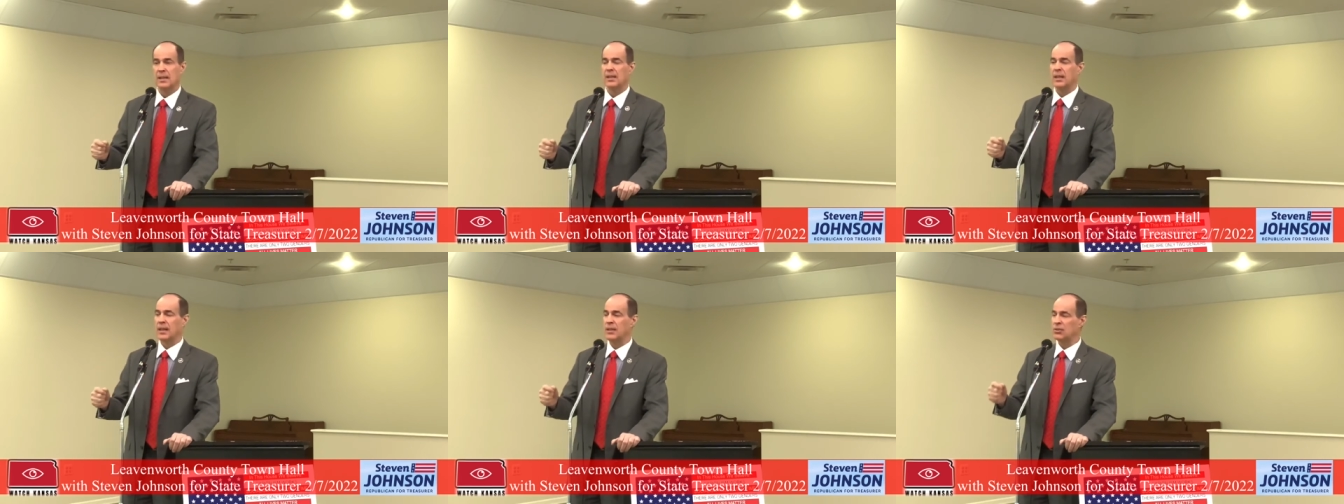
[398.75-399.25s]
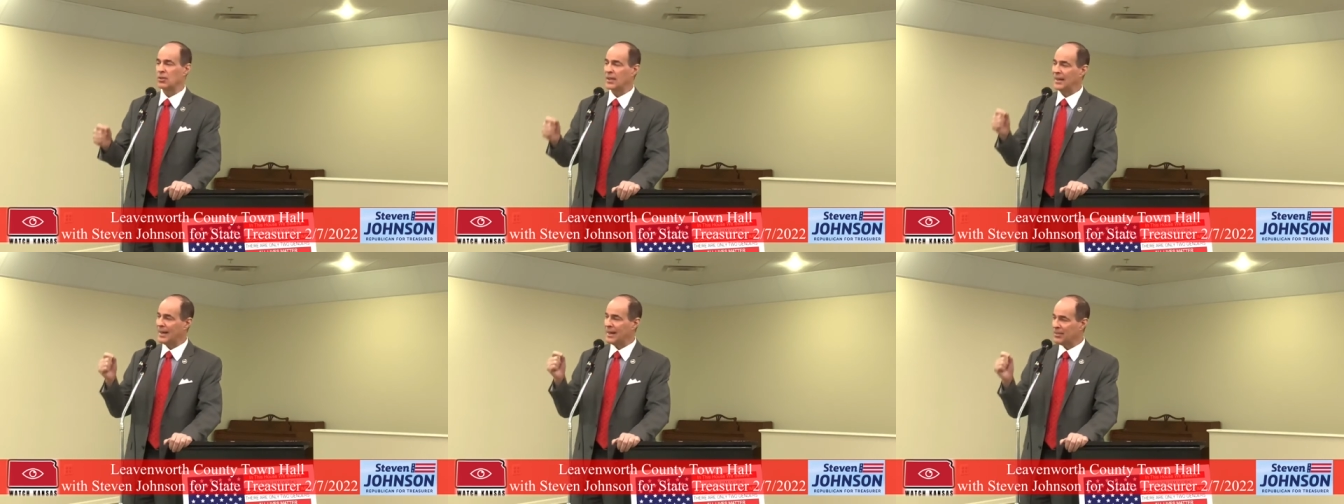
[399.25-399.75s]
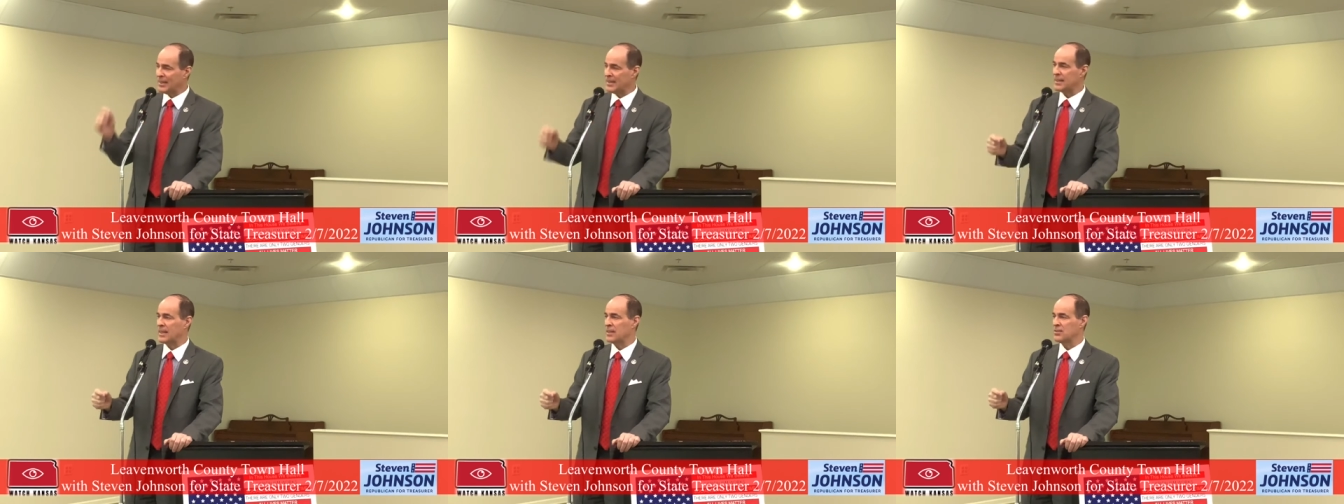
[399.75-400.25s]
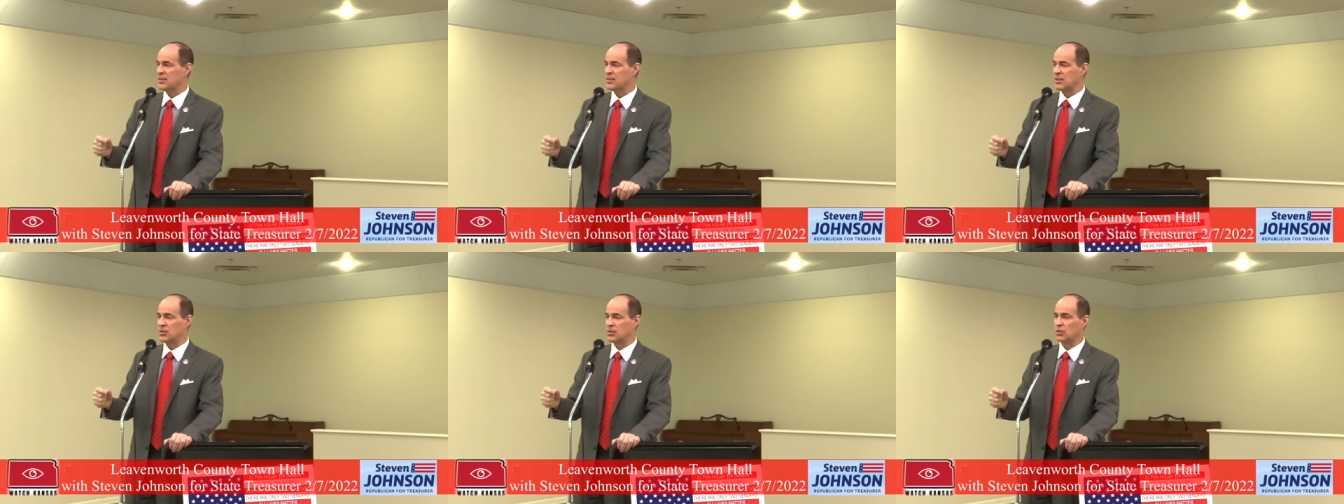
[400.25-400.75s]
and I think
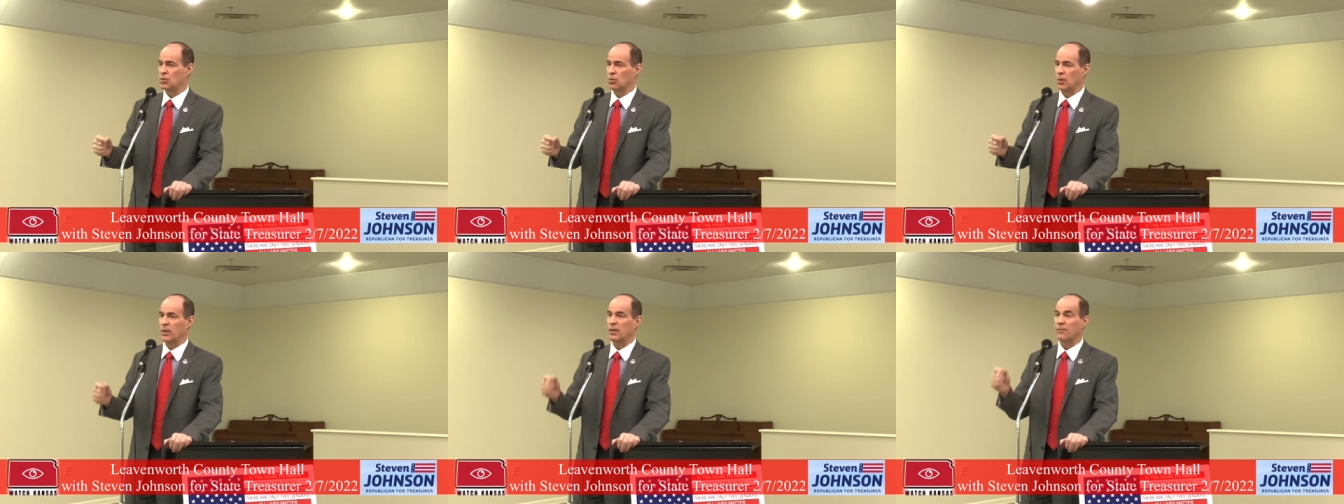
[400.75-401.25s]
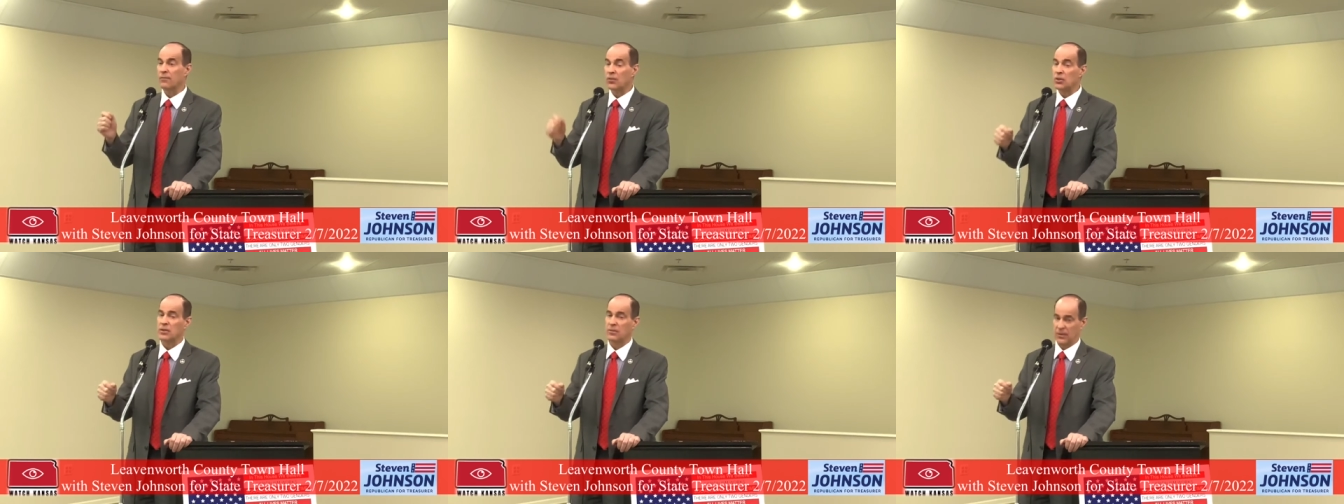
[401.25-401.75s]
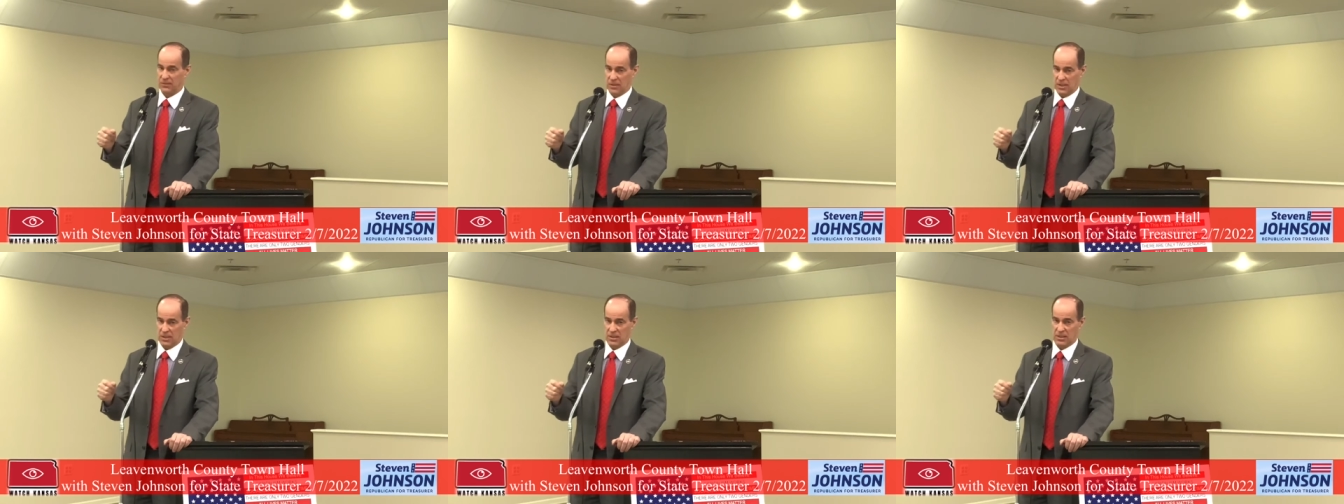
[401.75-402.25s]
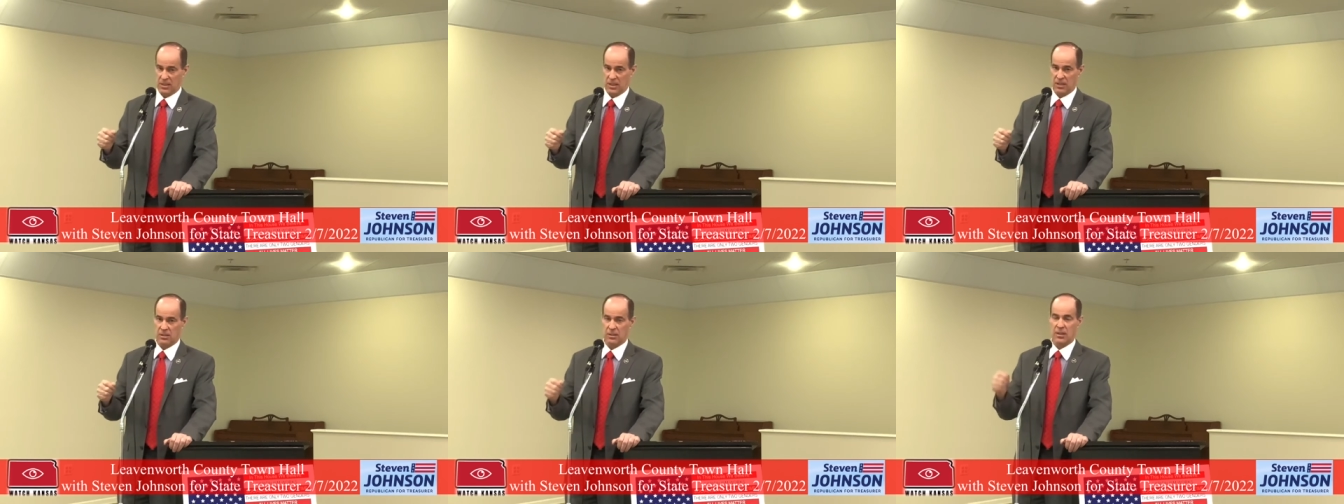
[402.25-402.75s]
Kansas needs to join the first 15
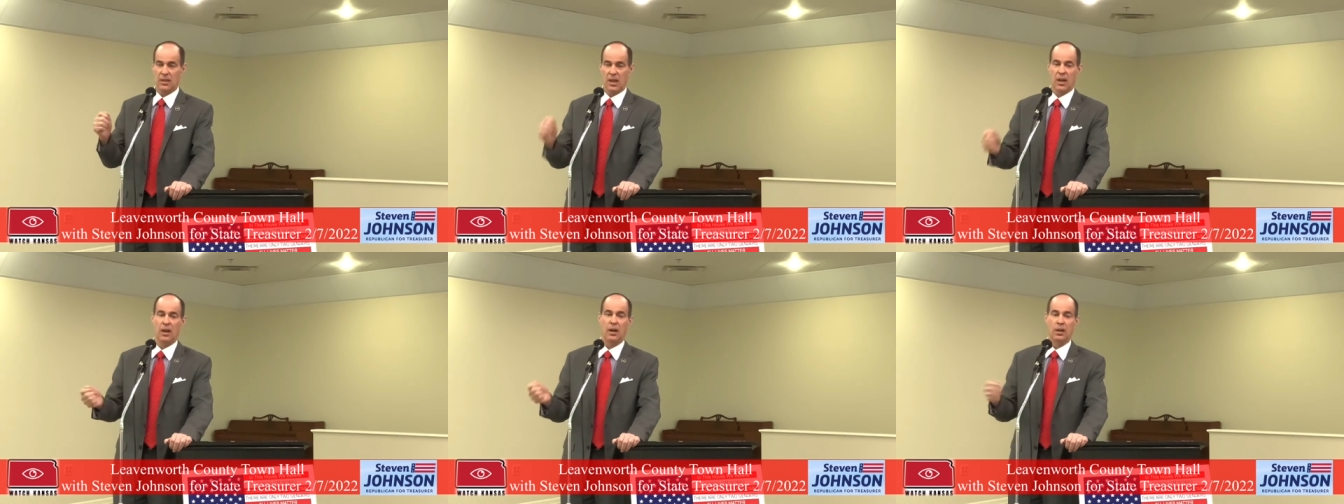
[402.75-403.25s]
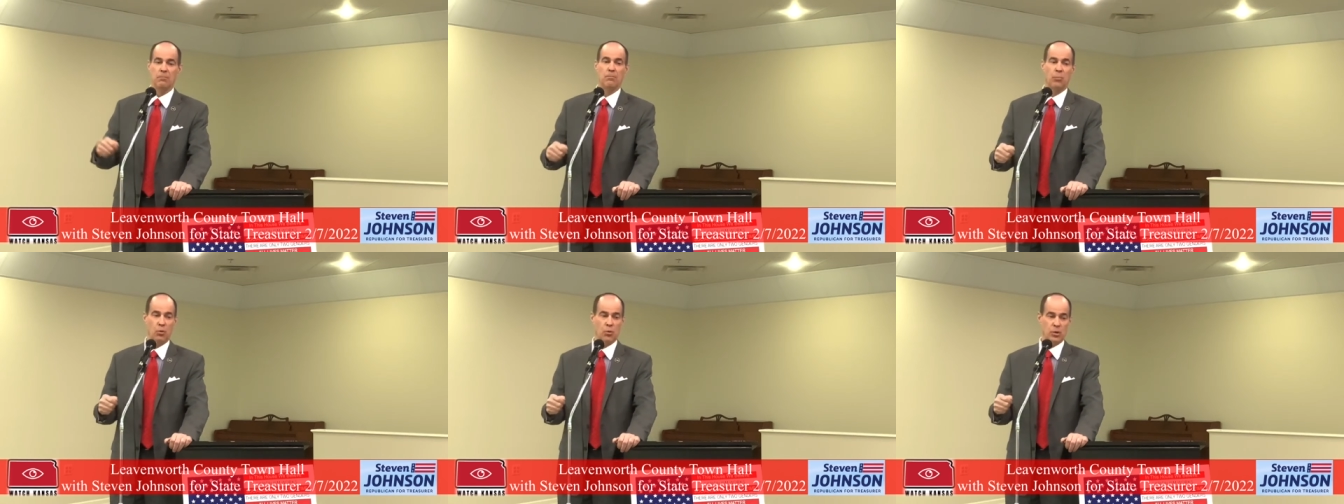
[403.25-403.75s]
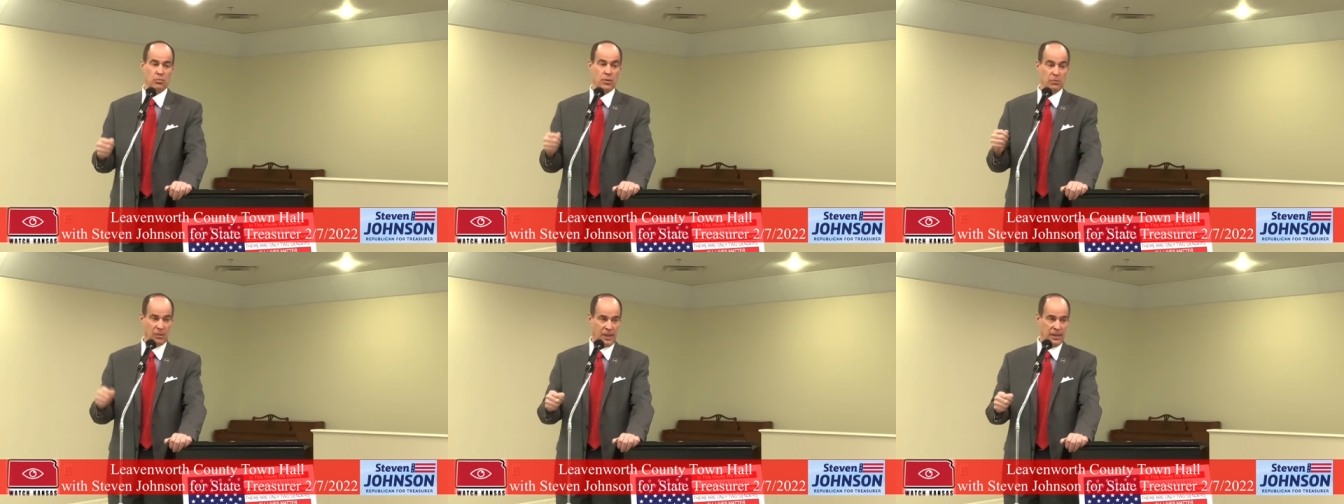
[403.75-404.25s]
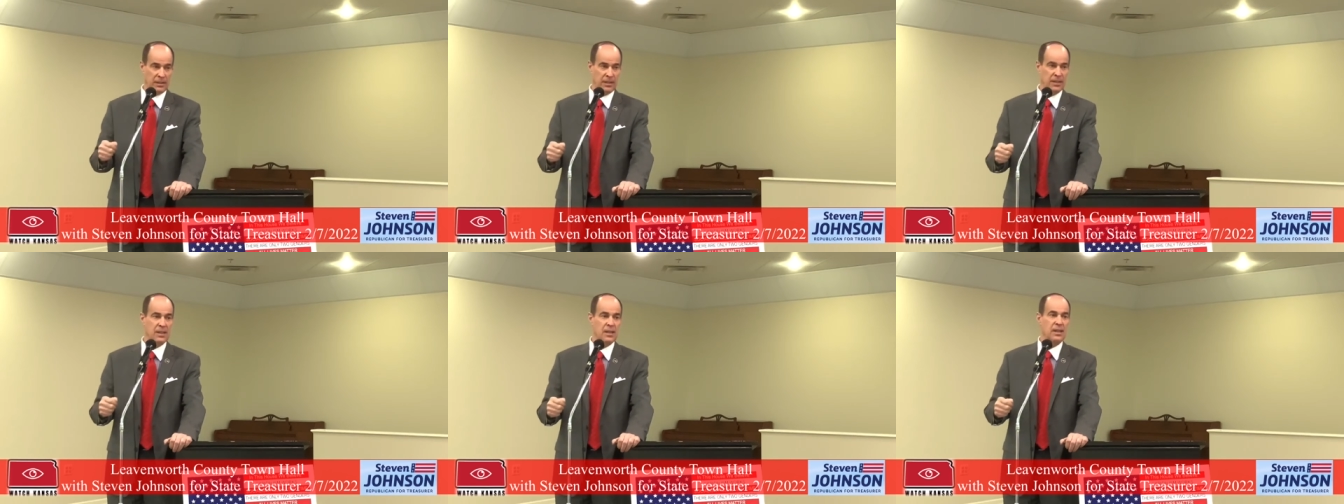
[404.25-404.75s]
states that got on board with
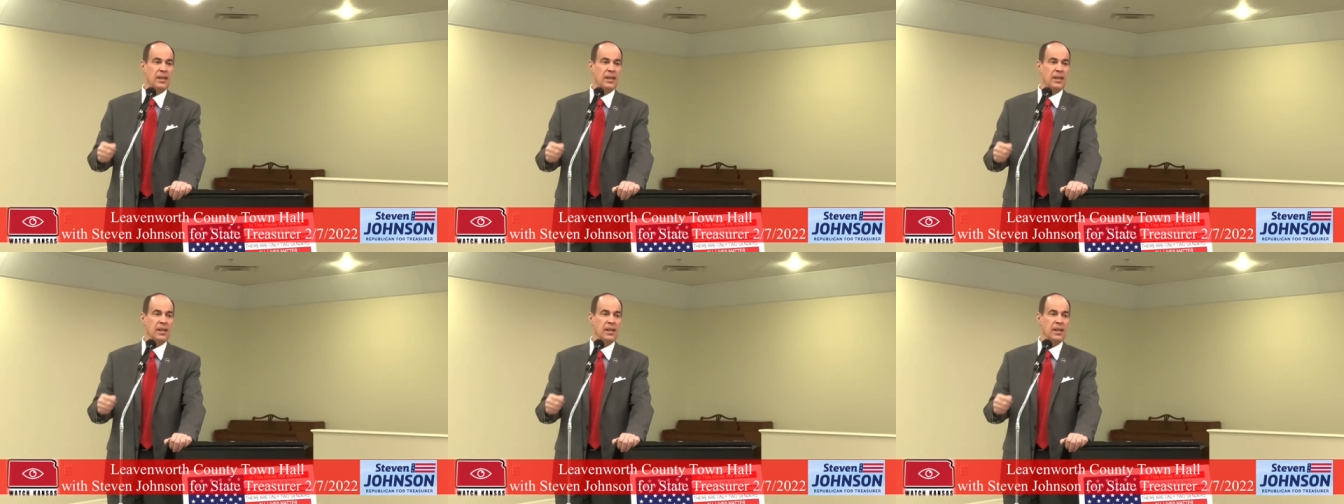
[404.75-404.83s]
Riley